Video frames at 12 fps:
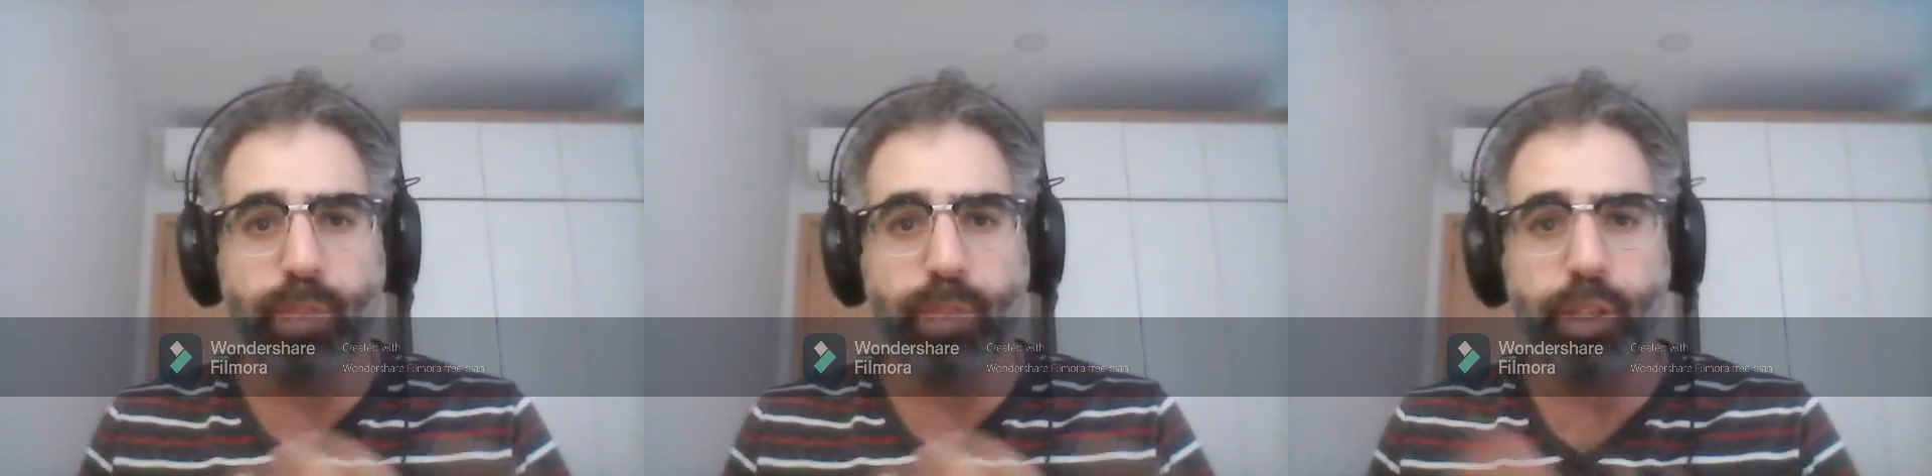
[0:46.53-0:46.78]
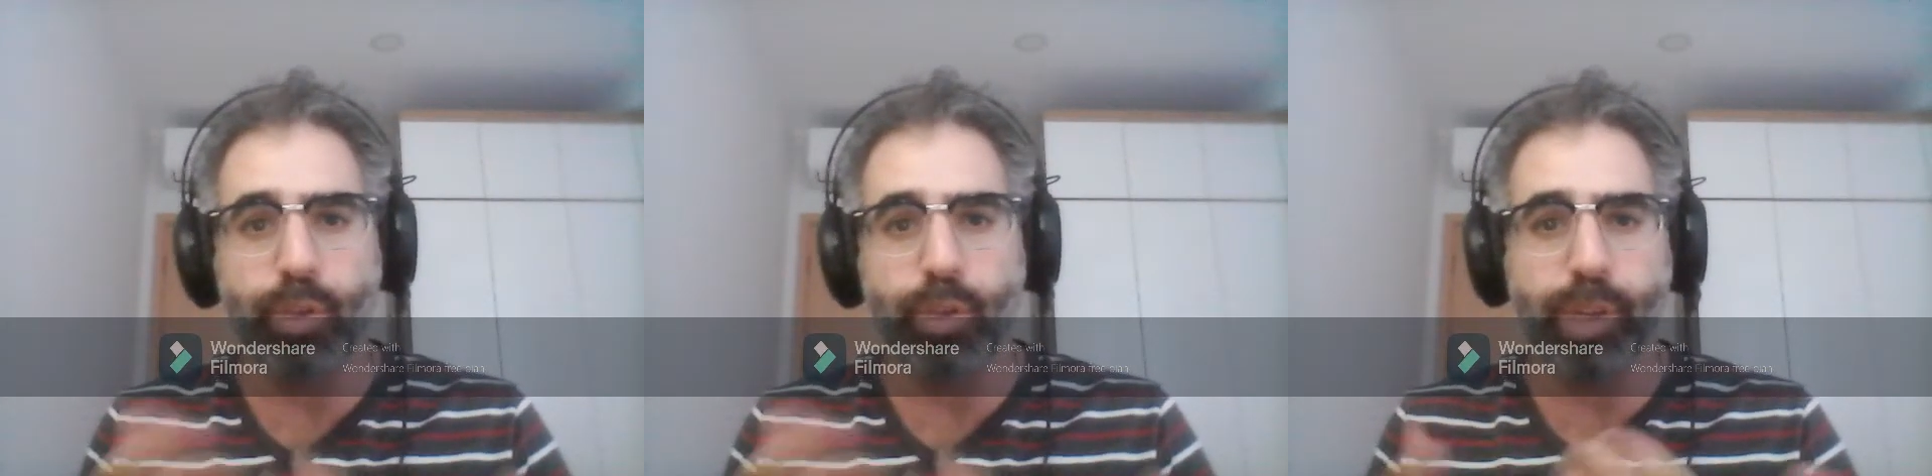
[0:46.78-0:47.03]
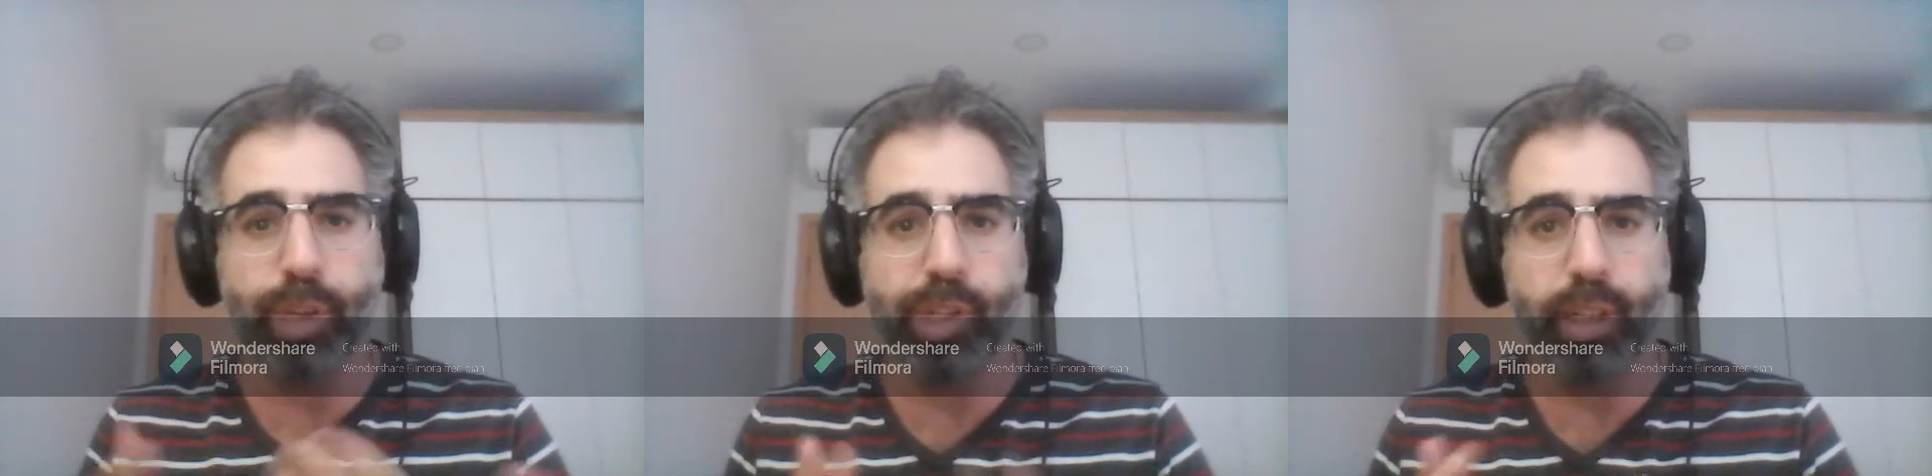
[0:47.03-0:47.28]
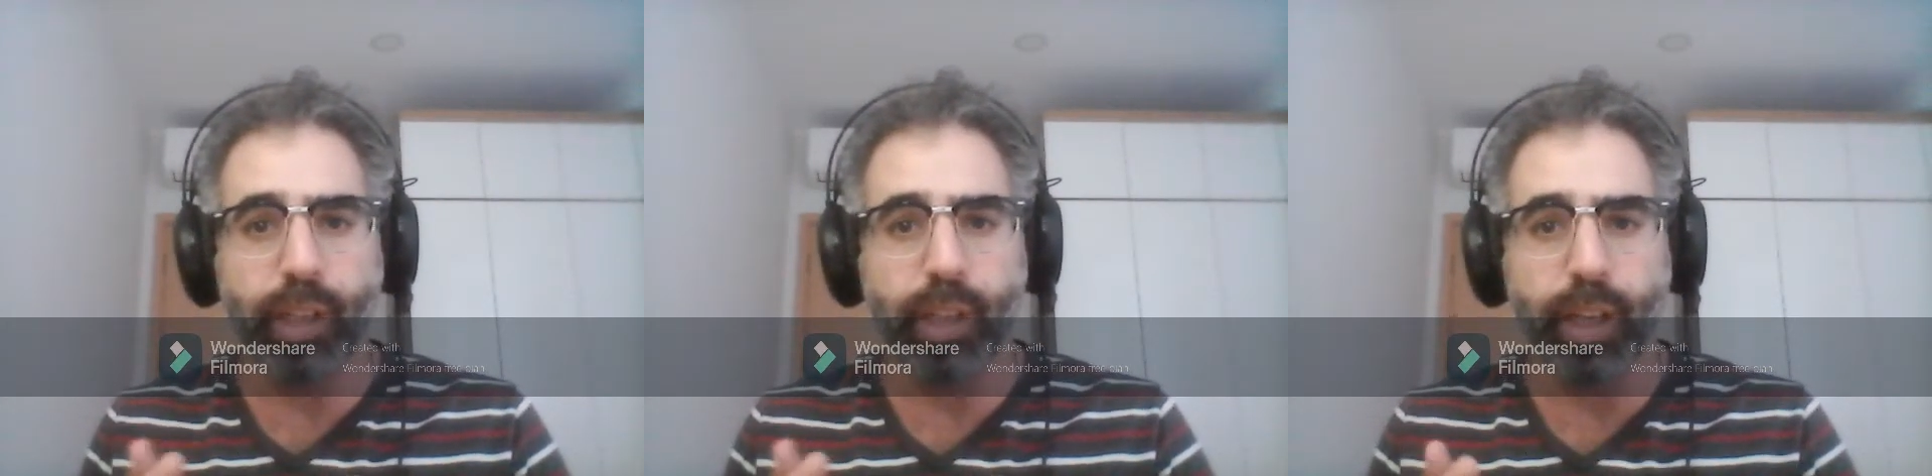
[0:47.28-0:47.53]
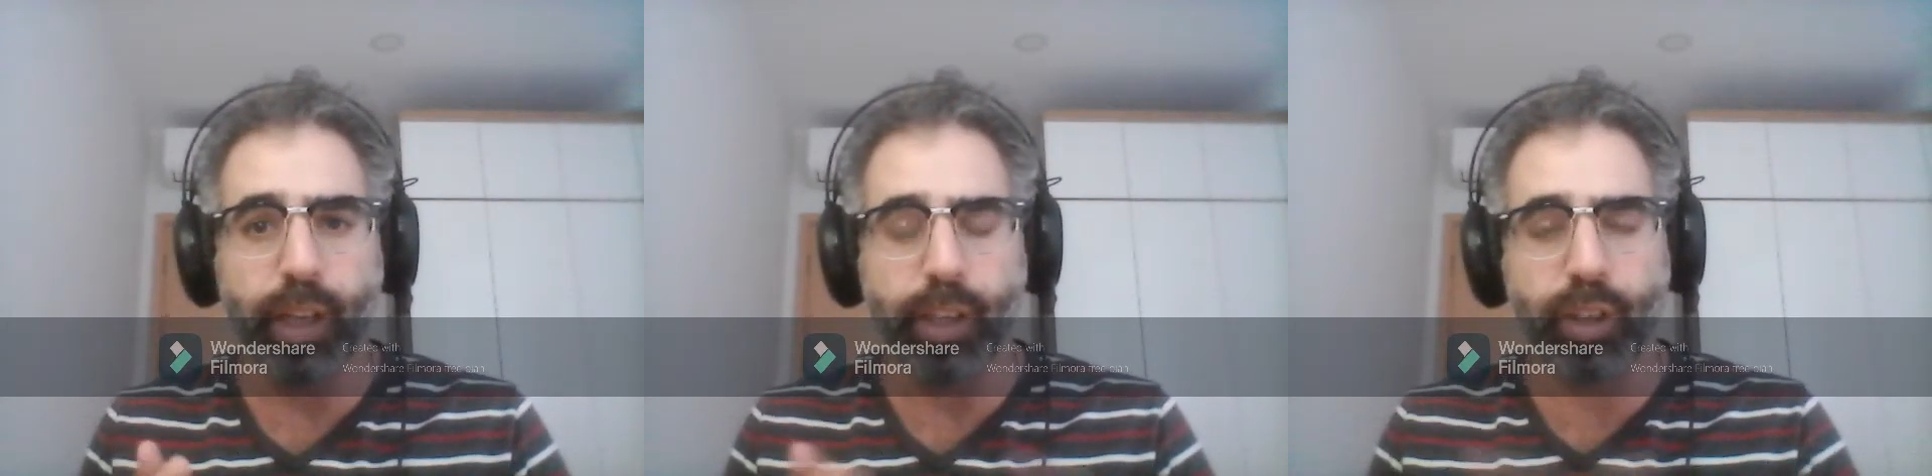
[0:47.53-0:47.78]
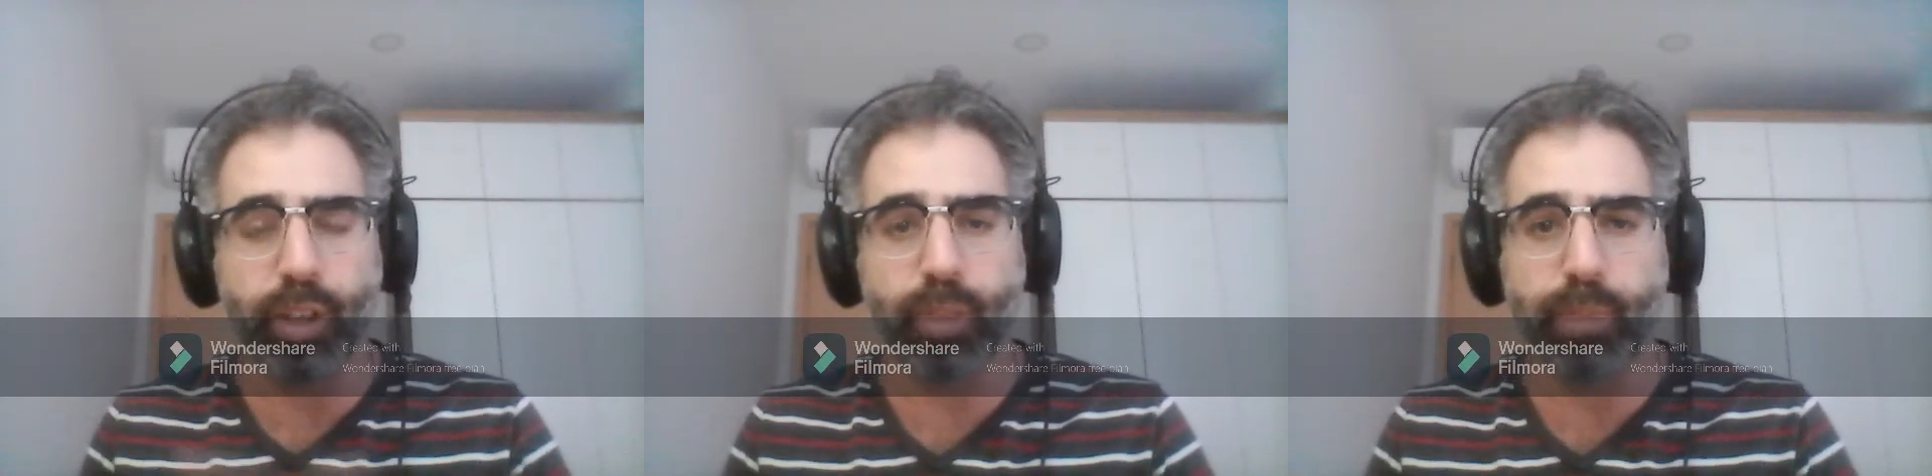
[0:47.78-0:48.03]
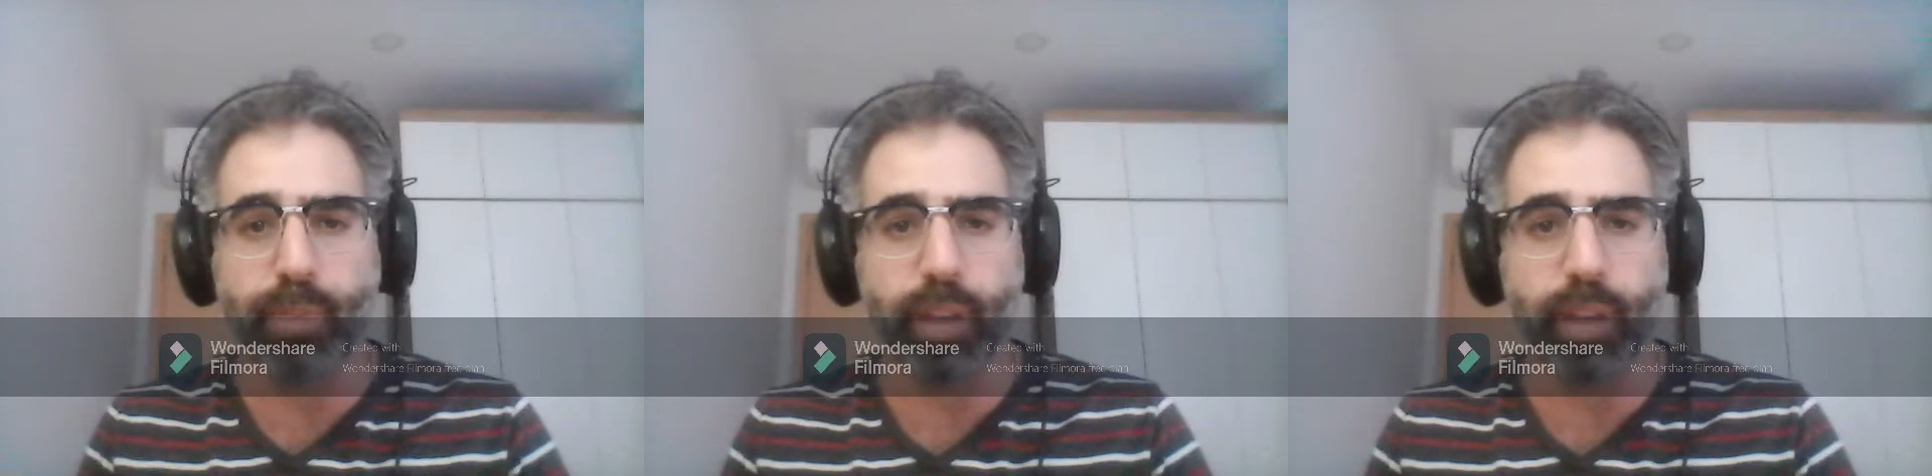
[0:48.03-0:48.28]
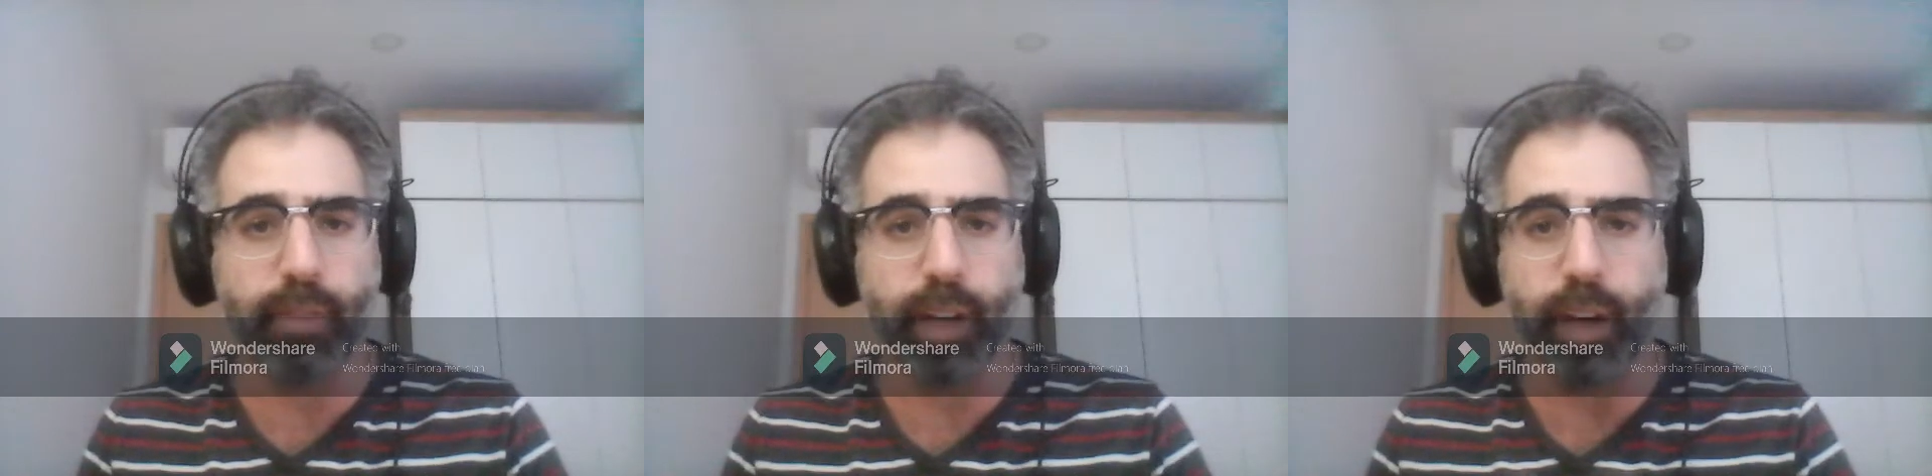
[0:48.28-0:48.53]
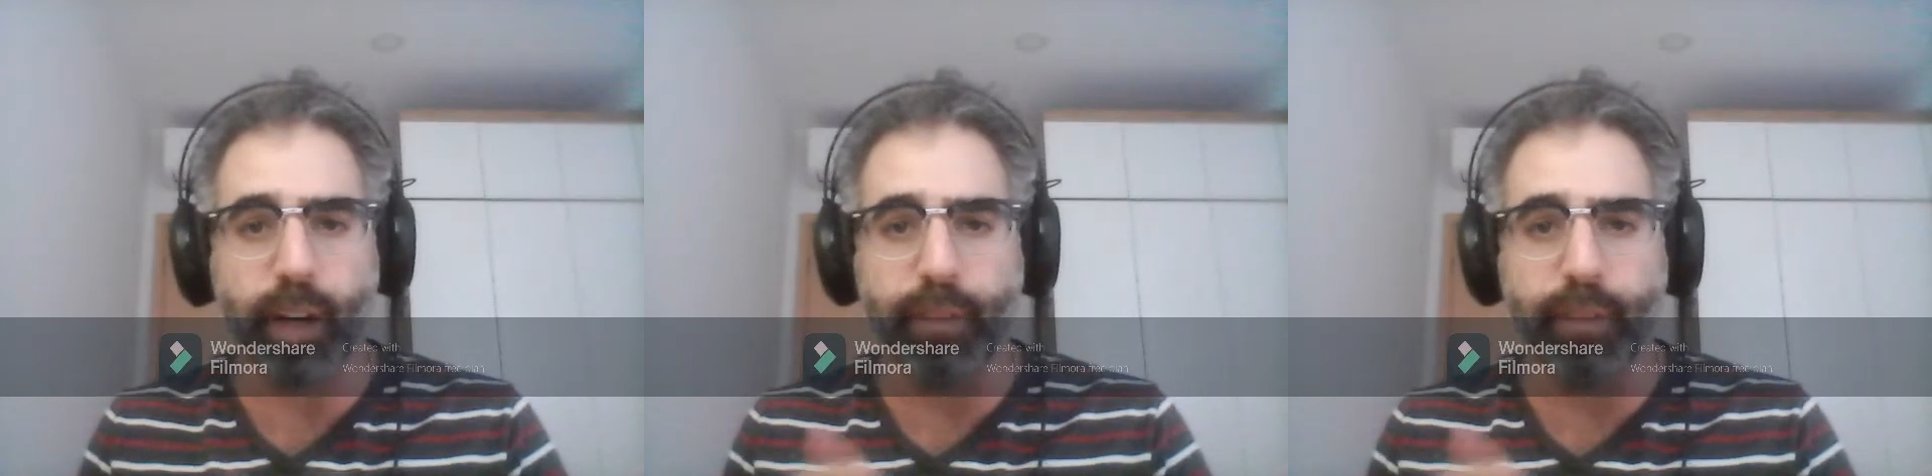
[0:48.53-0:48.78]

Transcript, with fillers: situation in terms of uh,